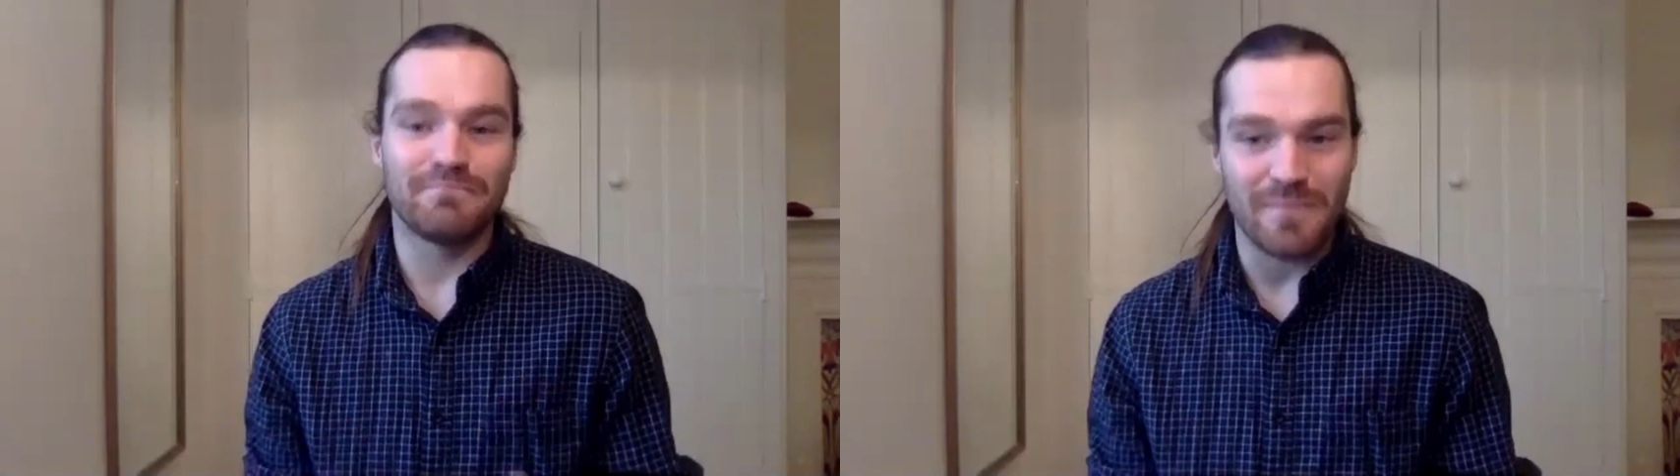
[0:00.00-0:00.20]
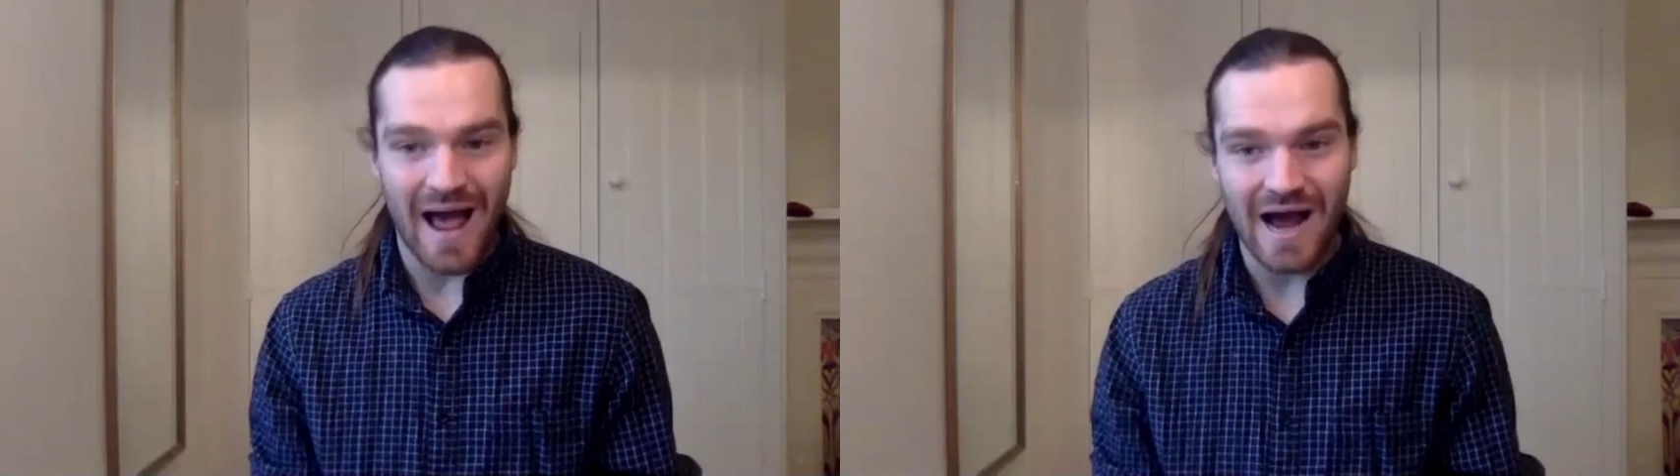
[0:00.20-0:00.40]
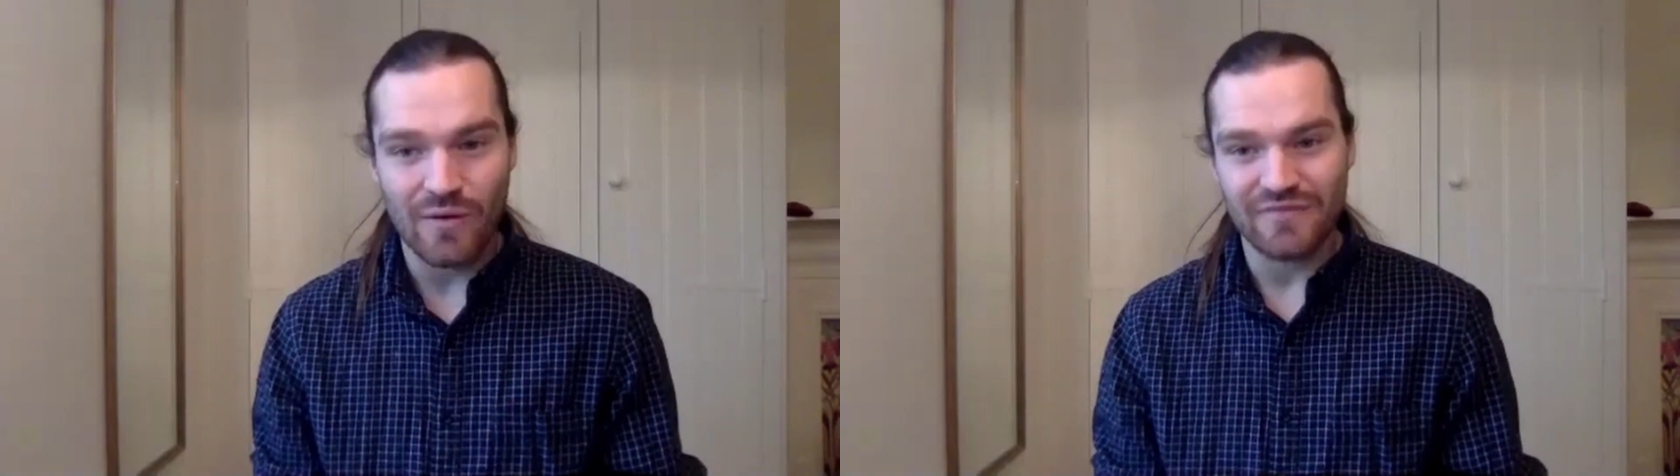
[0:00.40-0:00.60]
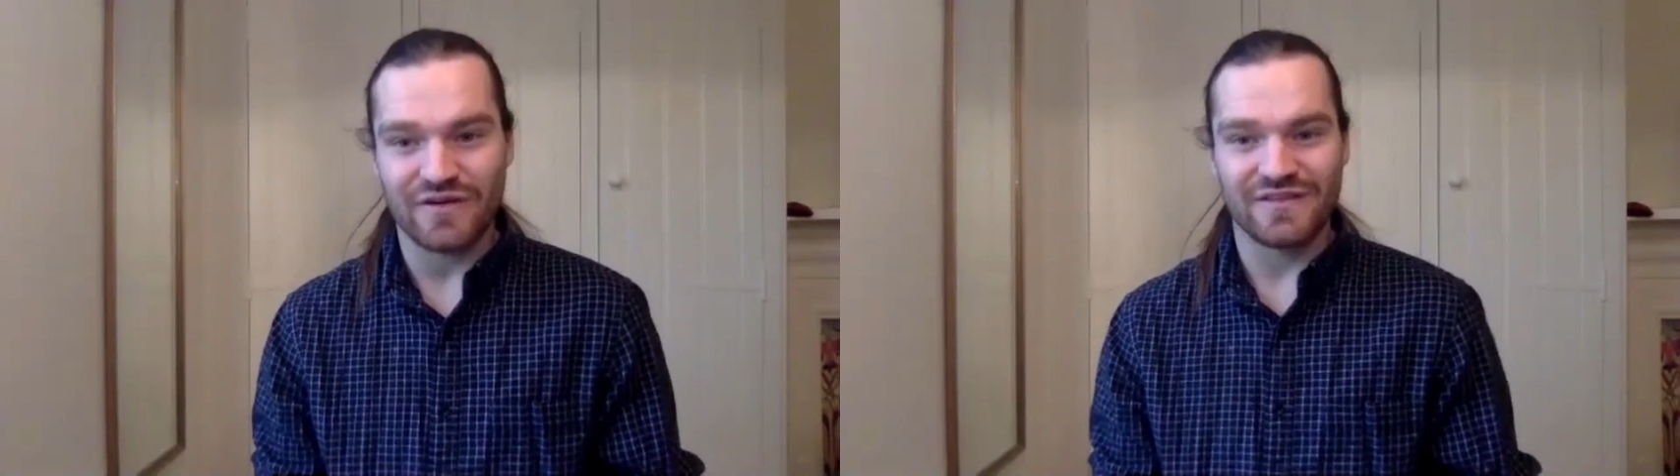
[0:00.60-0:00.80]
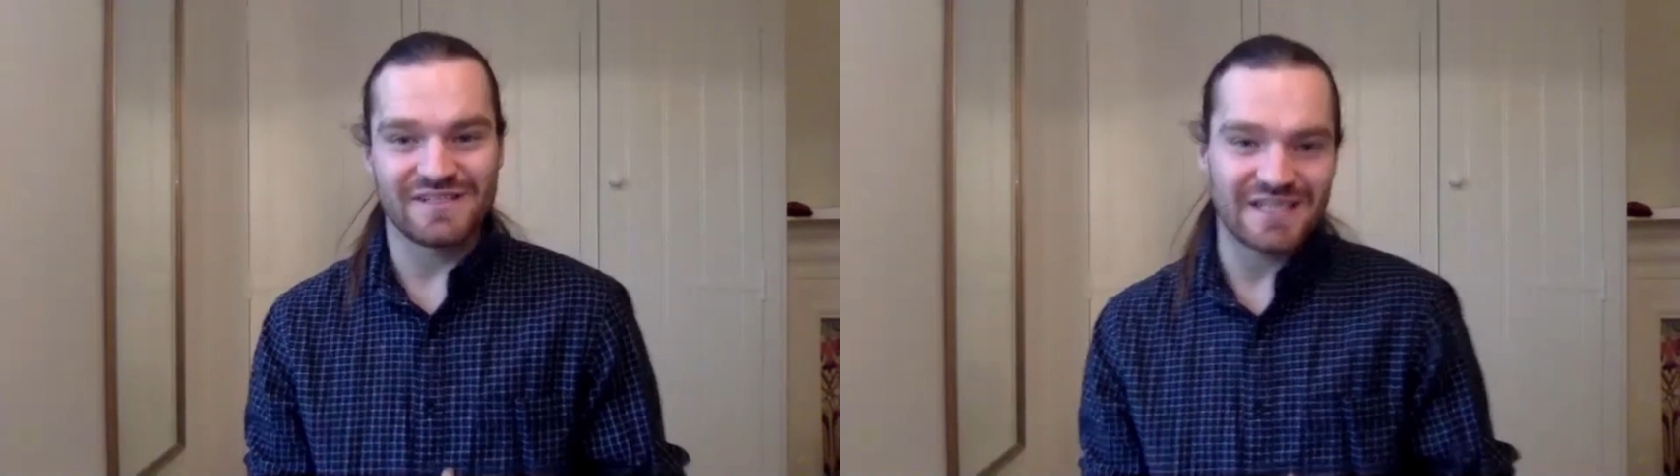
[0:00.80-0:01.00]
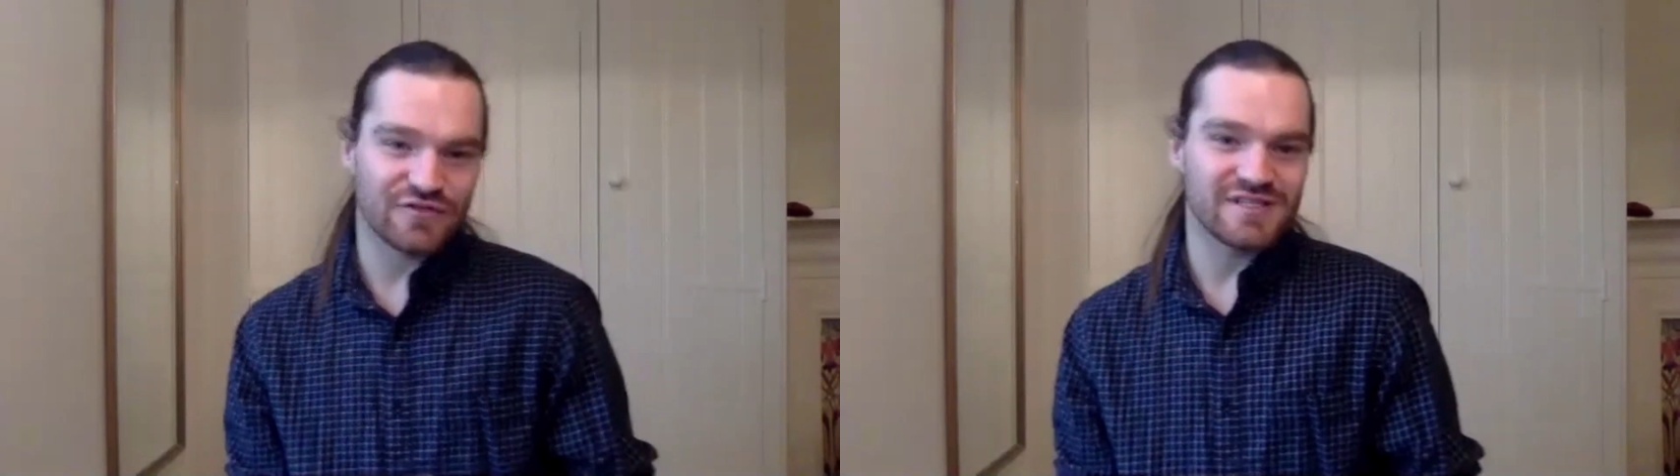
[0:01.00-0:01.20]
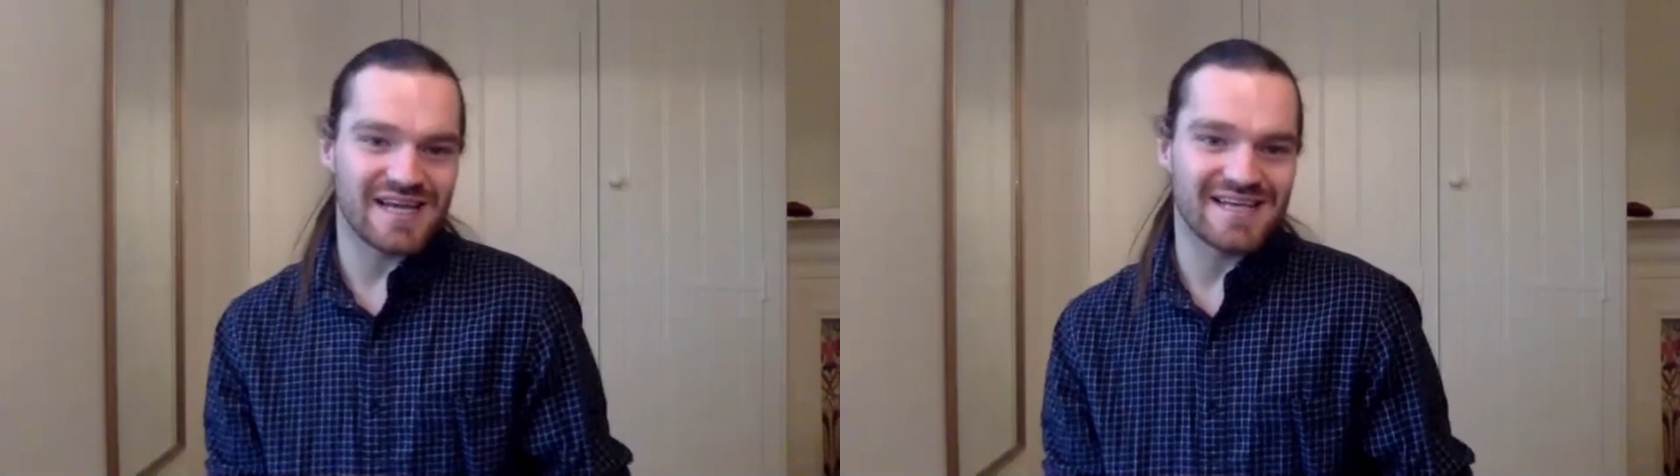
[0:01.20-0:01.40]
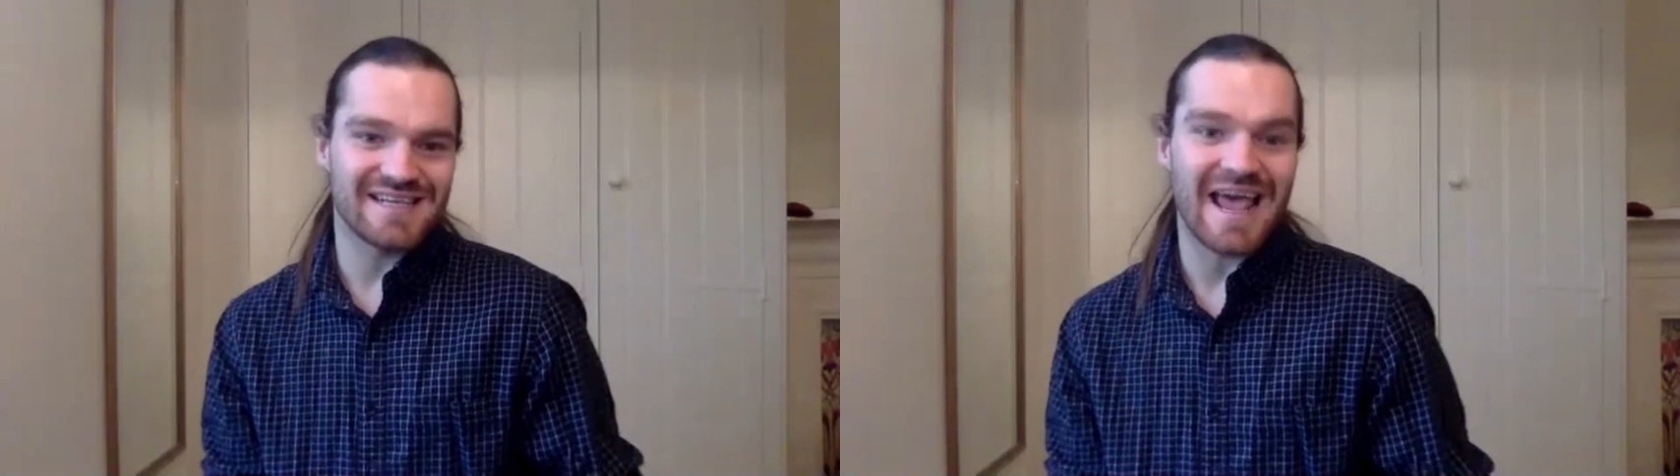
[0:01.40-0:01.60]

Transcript: However, the difference is